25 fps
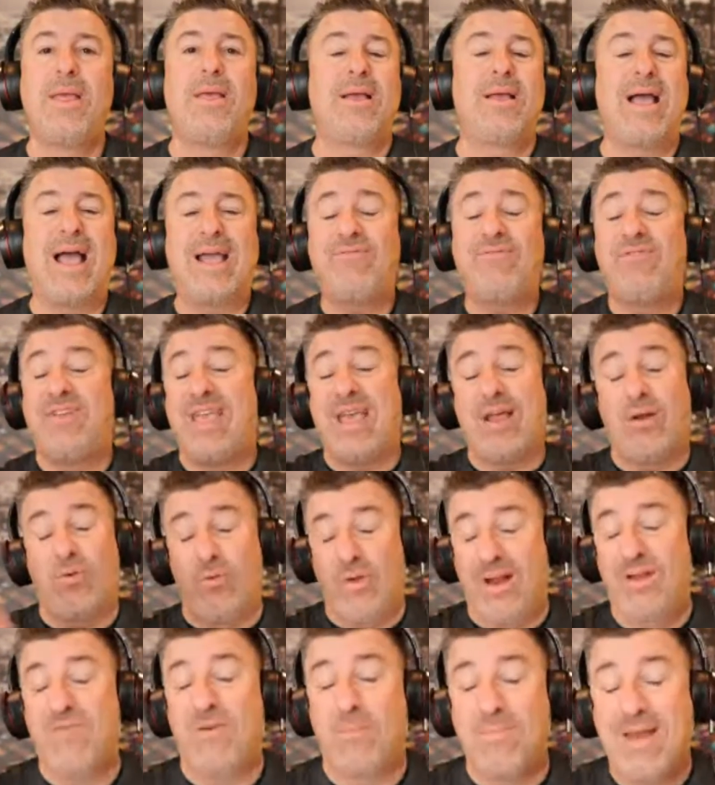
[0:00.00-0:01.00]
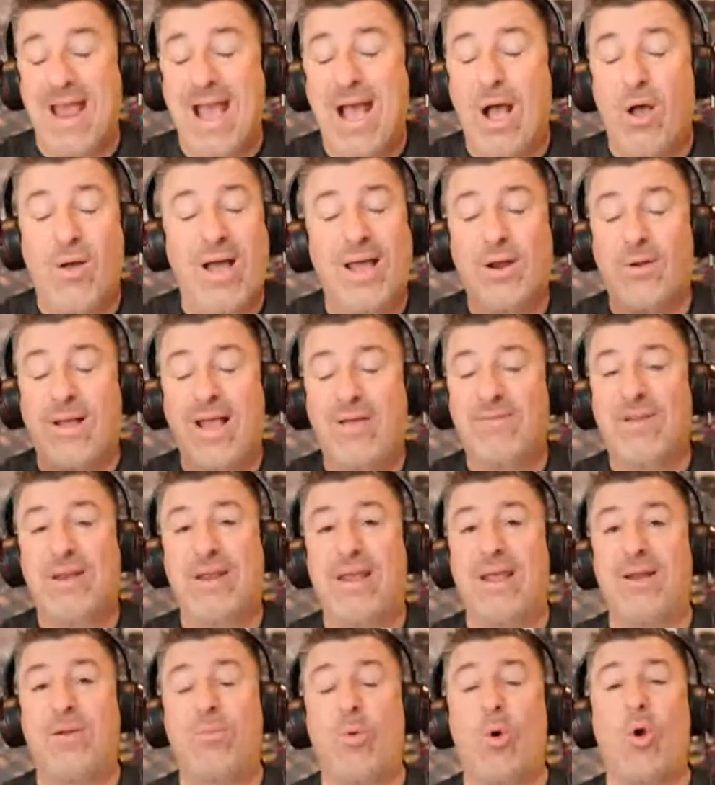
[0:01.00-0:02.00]
I get rid of them now. I don't have any
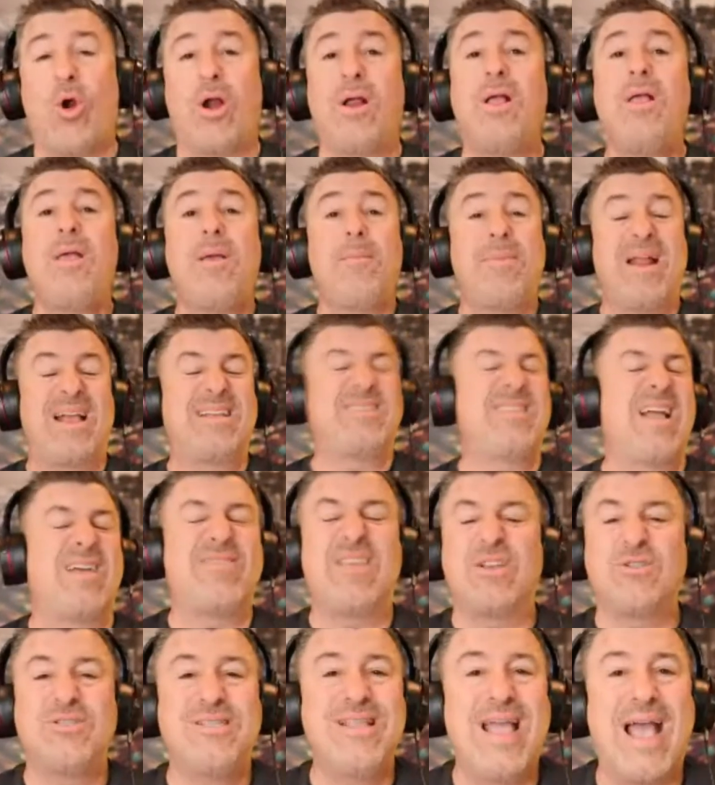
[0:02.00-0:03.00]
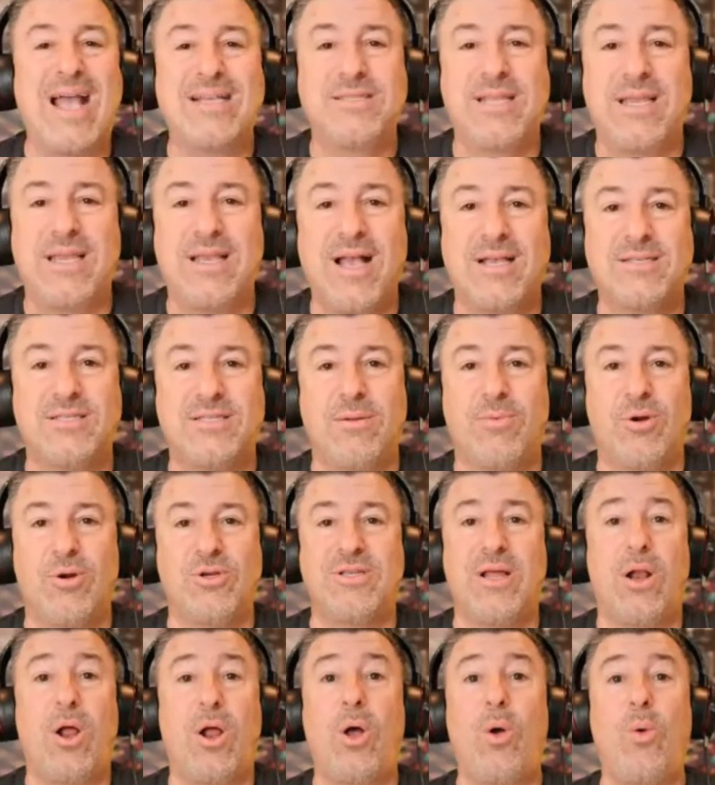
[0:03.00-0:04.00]
anymore, but I used to have those nasty customers that
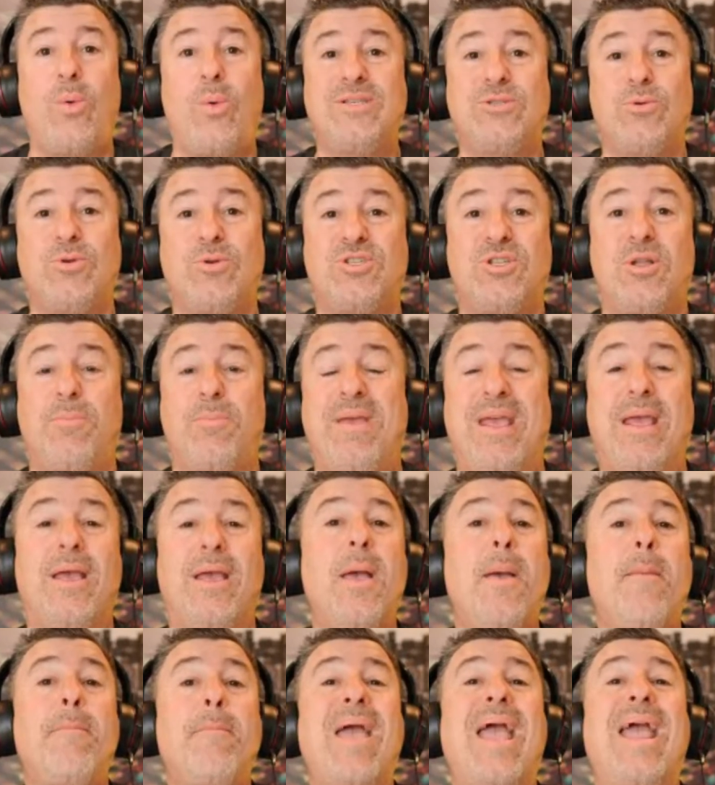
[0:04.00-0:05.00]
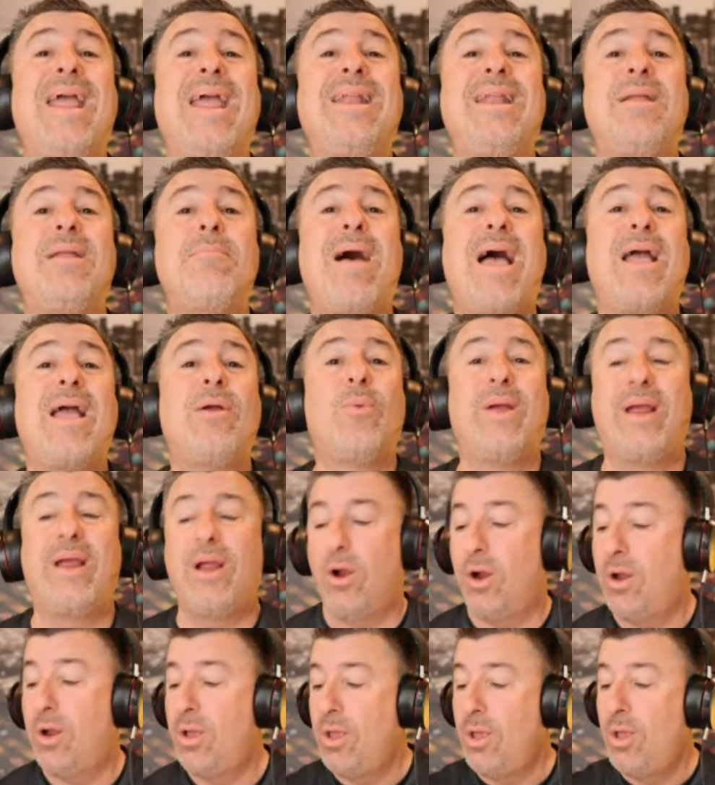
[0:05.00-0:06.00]
always used to be pain in my rear.
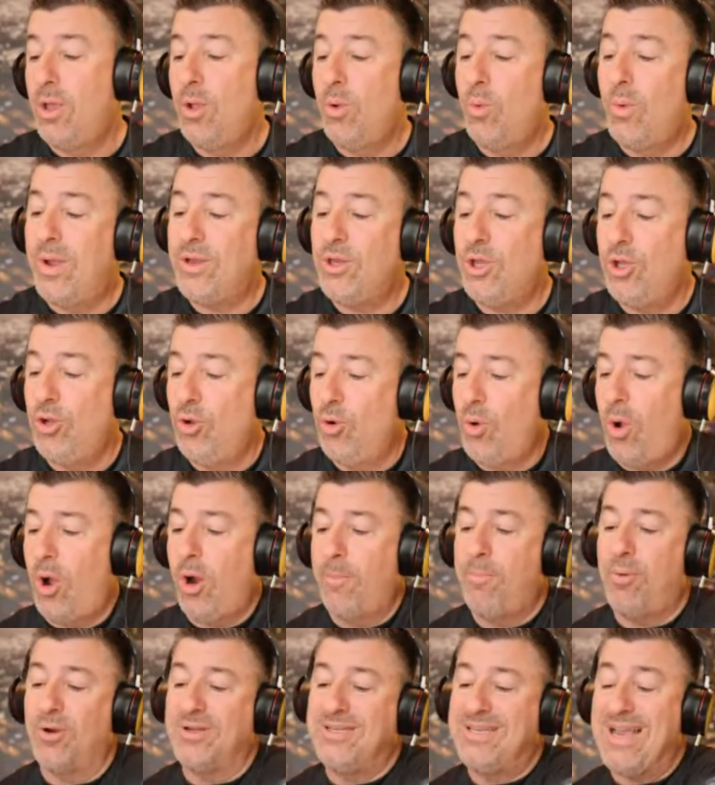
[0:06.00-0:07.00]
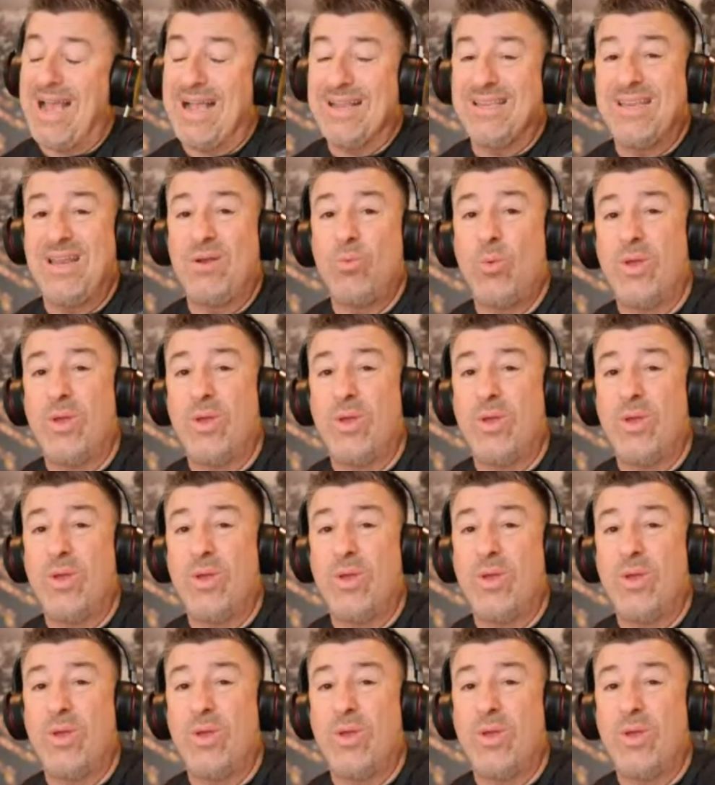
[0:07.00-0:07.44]
When you are protected with